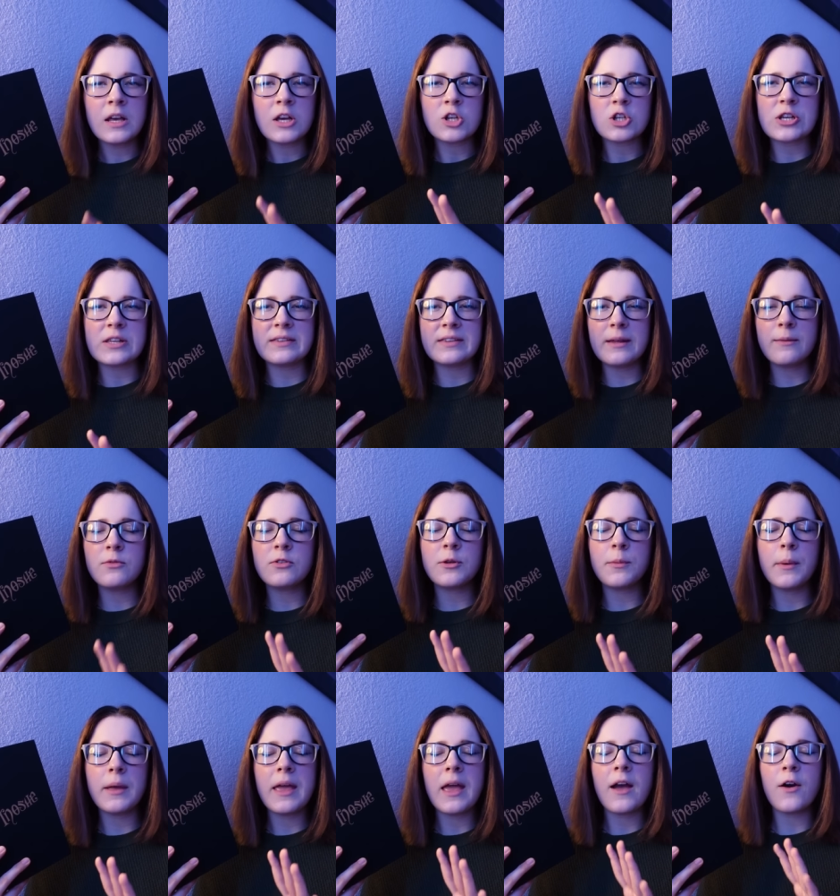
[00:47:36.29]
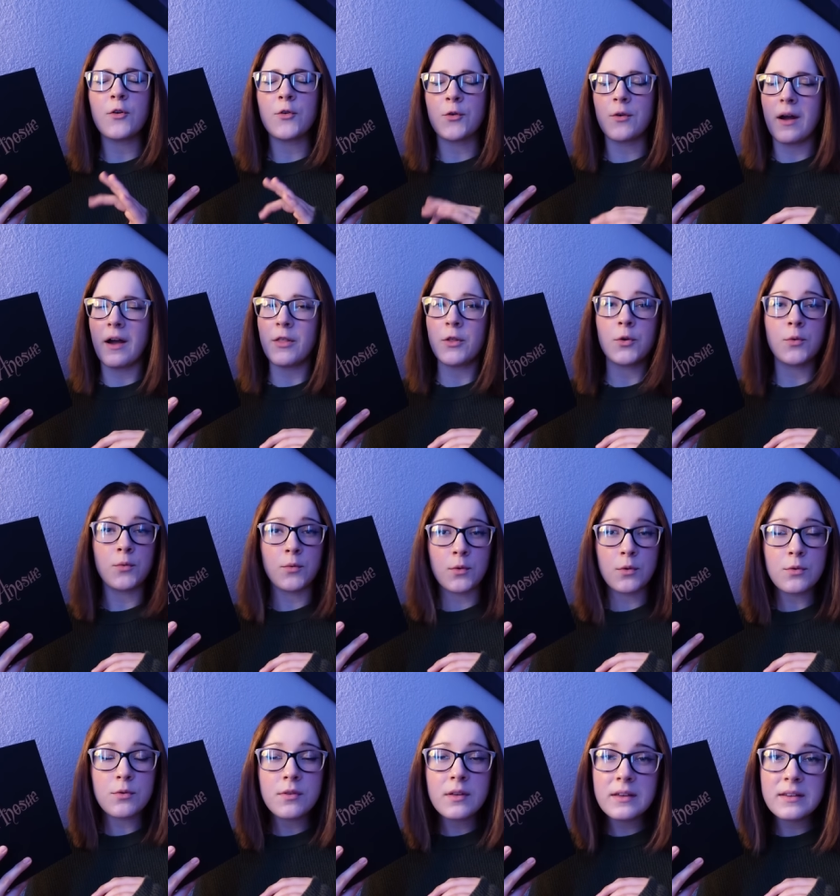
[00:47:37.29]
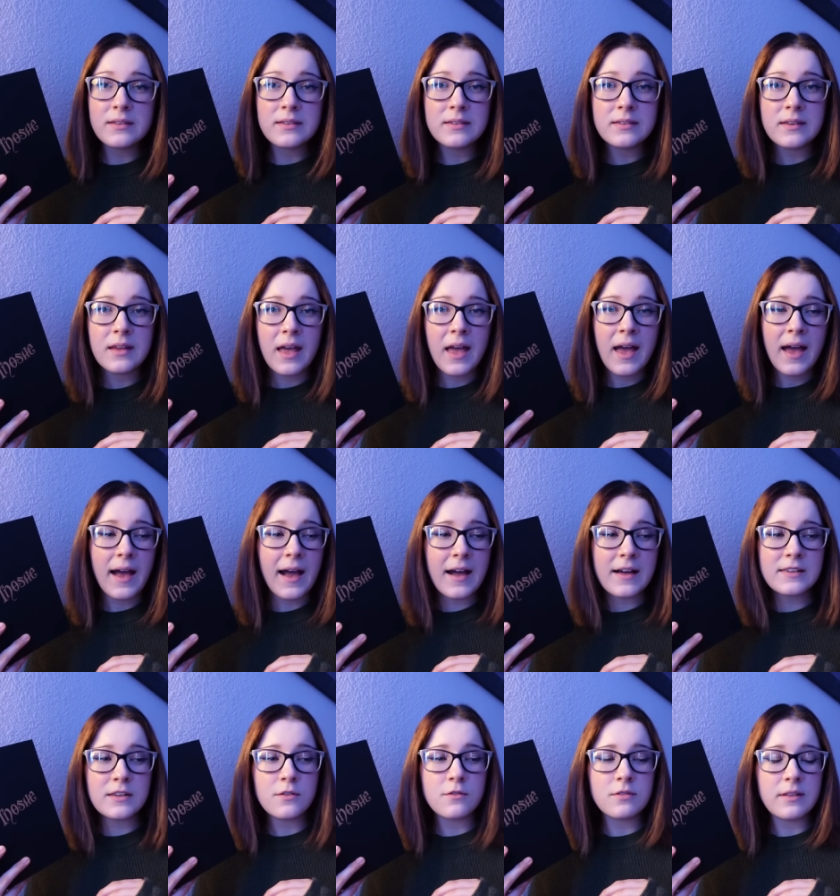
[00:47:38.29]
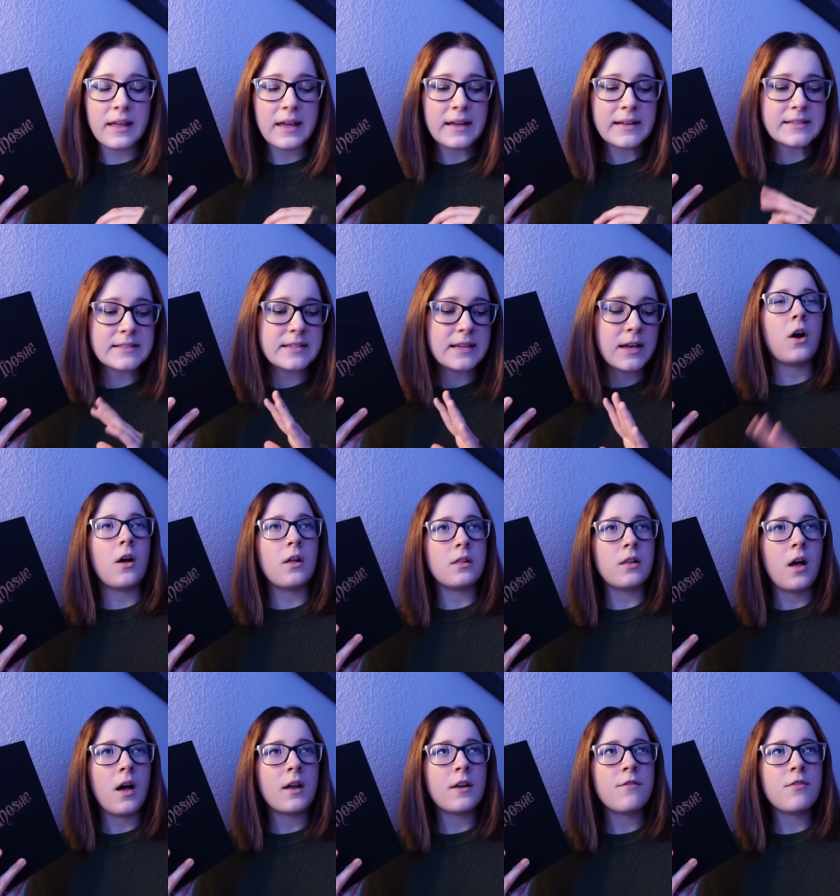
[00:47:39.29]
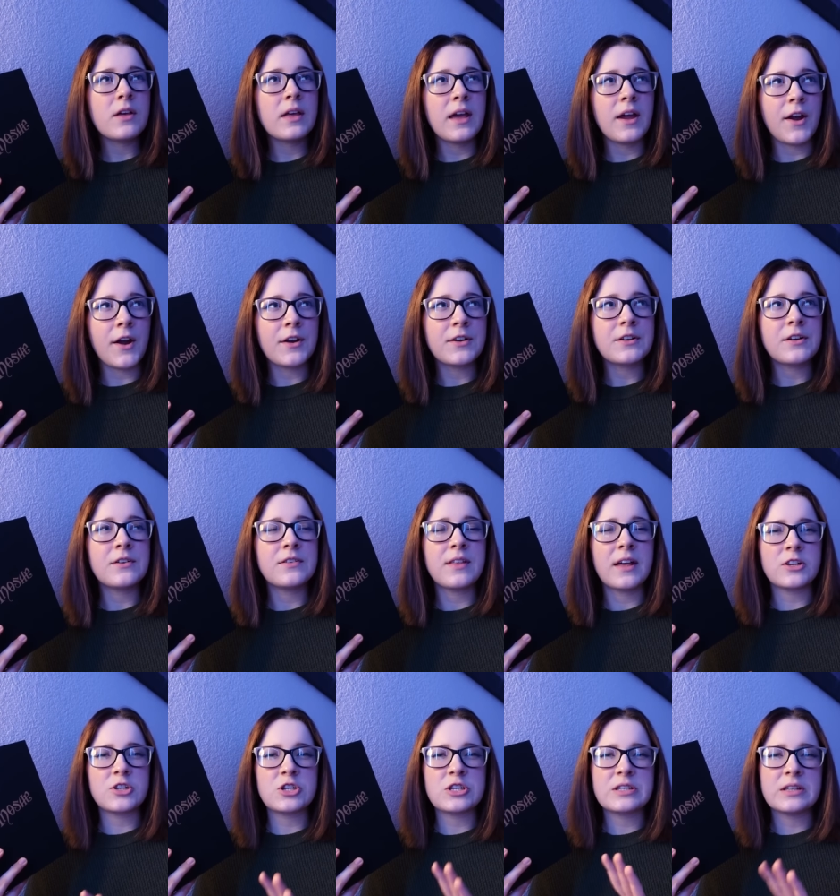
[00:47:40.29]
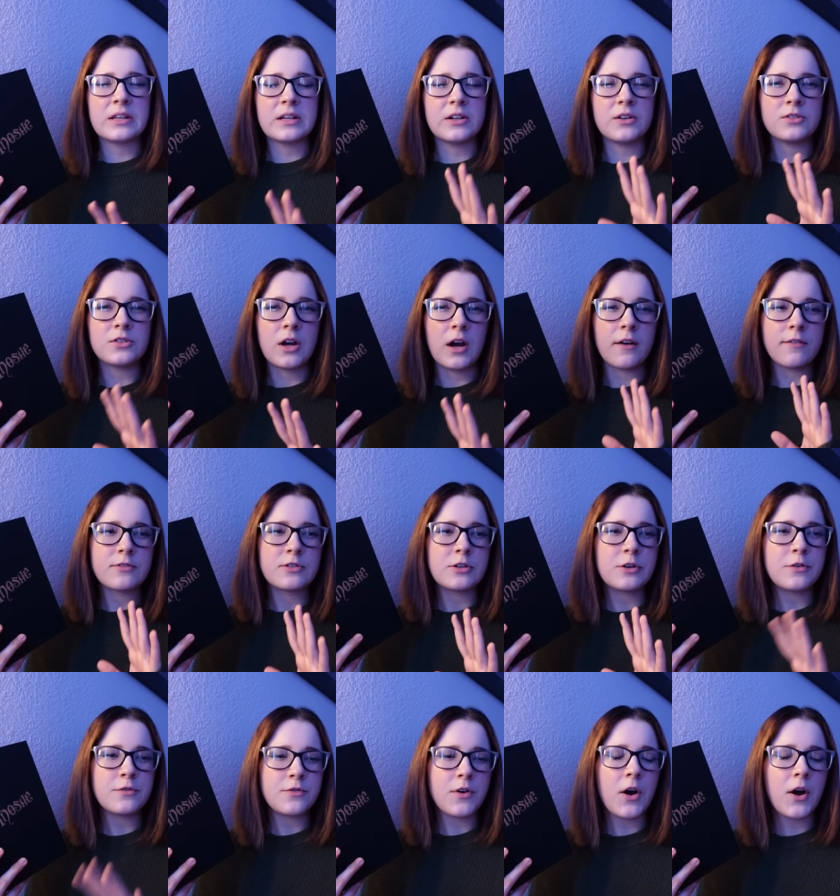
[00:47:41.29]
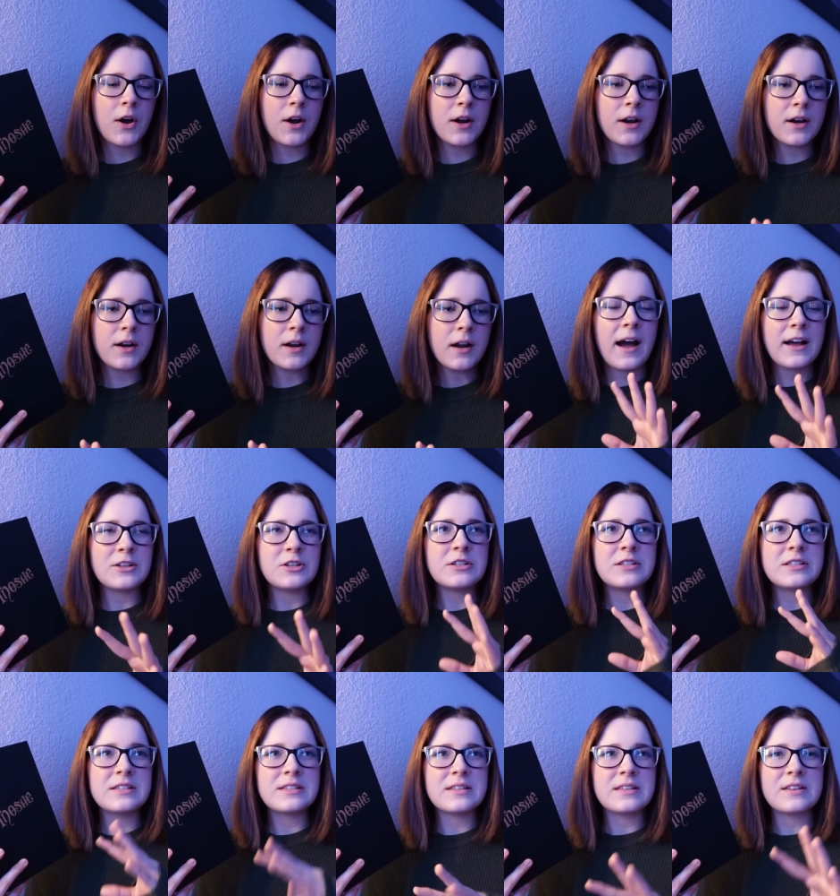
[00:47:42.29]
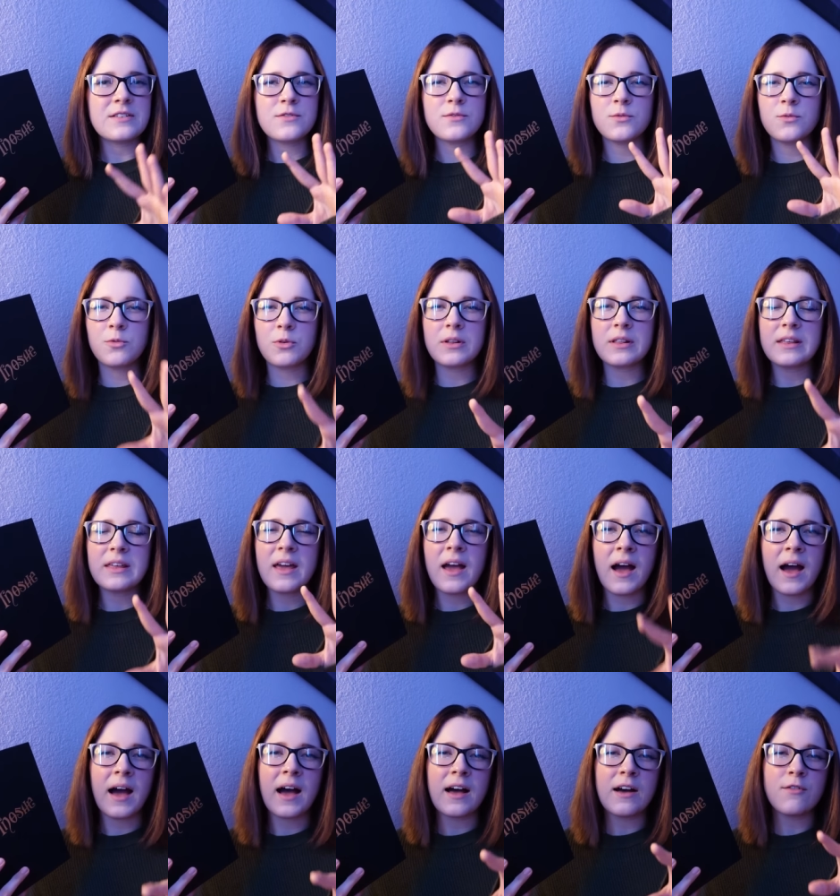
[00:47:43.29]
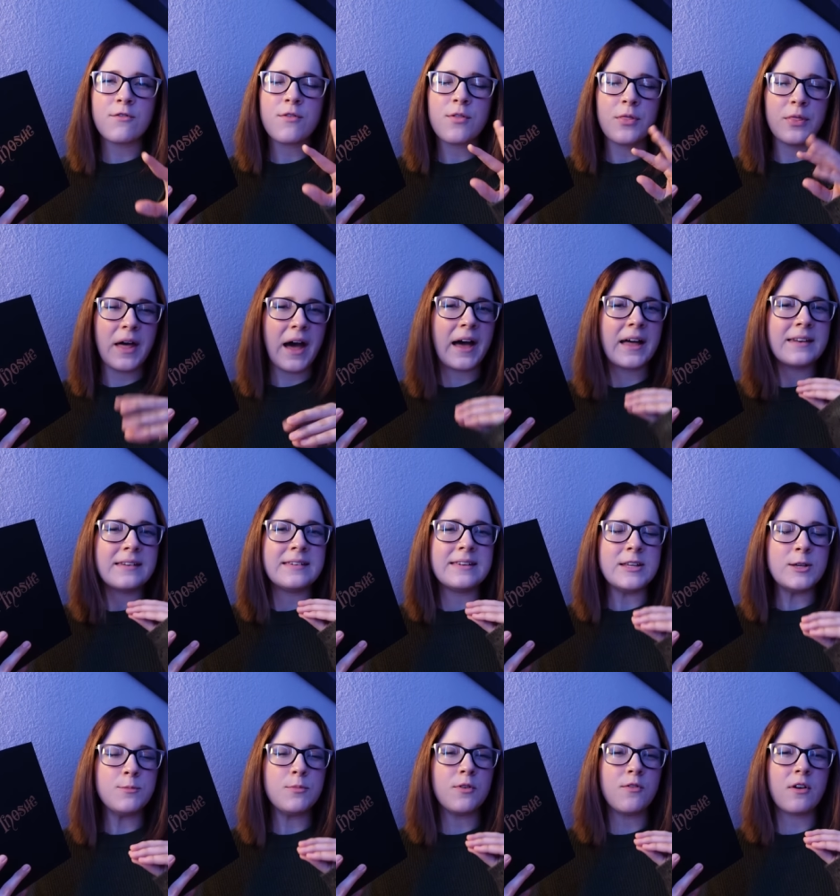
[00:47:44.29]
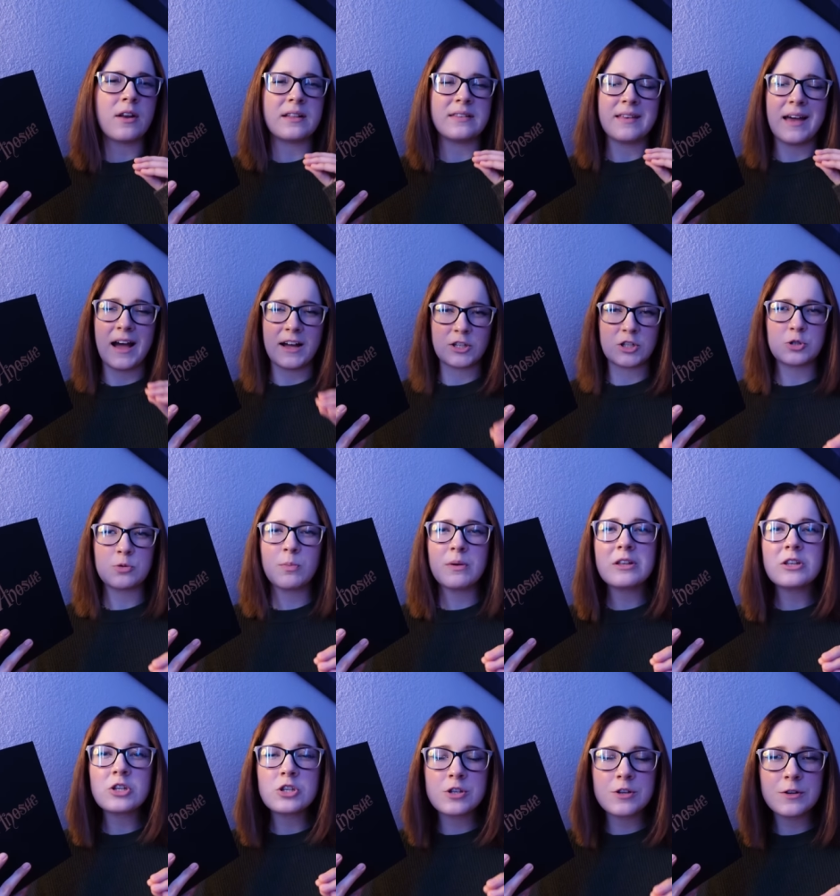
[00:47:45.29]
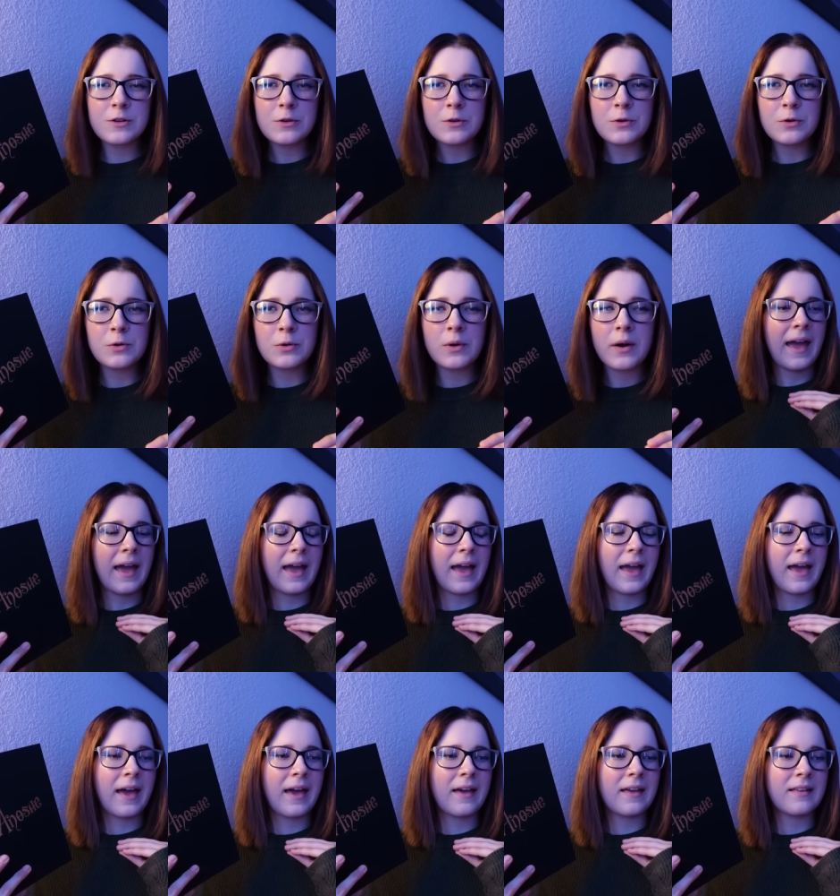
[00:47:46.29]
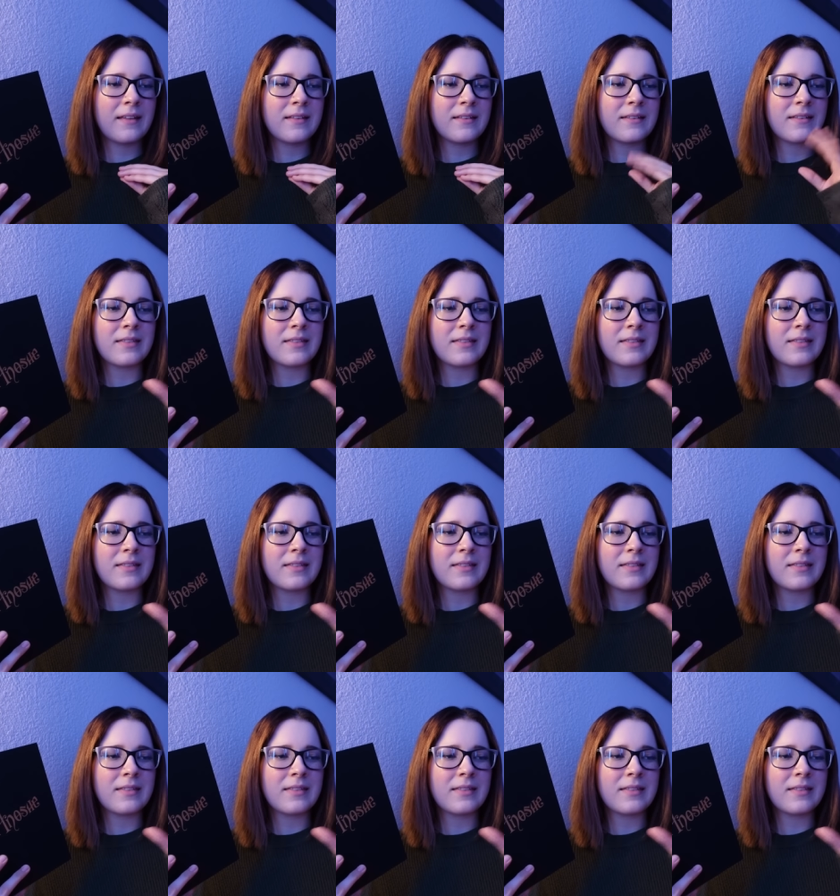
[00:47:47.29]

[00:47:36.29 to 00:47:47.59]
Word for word: She seems to be rather ruthless as of late. A lot of the characters that she's killed off so far, I just didn't really have that deep of an attachment to. And